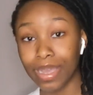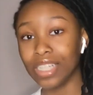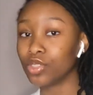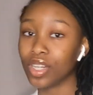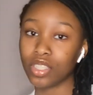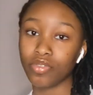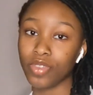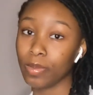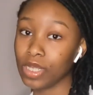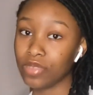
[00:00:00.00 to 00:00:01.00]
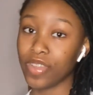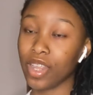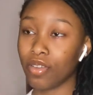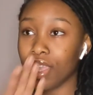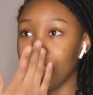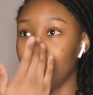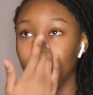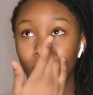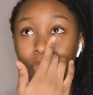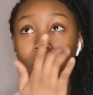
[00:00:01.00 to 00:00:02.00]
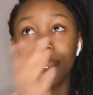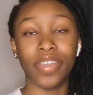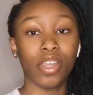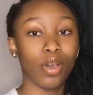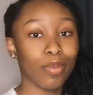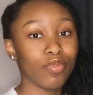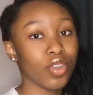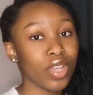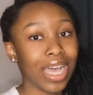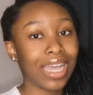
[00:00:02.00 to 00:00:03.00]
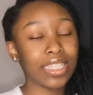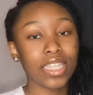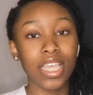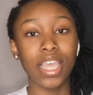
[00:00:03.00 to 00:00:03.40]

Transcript: but I just wanted to film this video and get a video up for you guys.